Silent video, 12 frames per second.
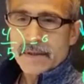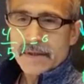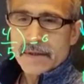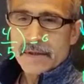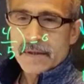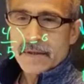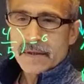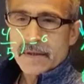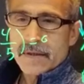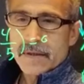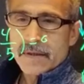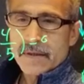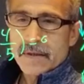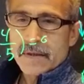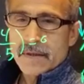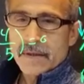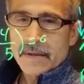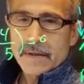
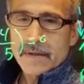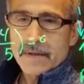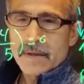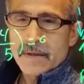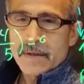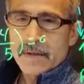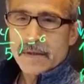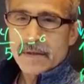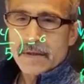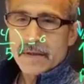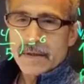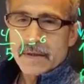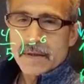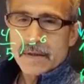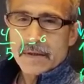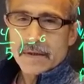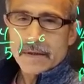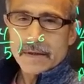
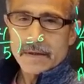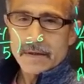[no speech]